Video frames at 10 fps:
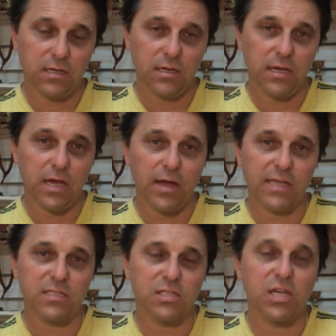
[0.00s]
Now,
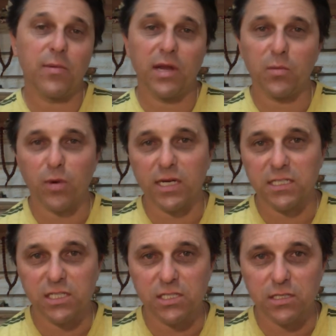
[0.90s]
as shamanic
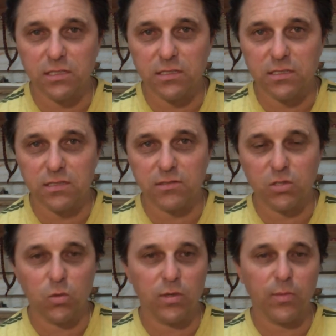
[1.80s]
practitioners
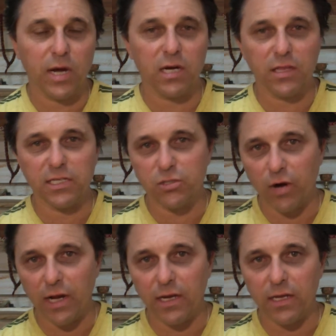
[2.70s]
do it a part of their
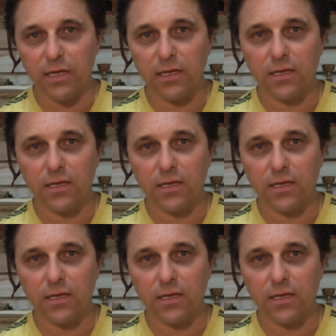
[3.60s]
training,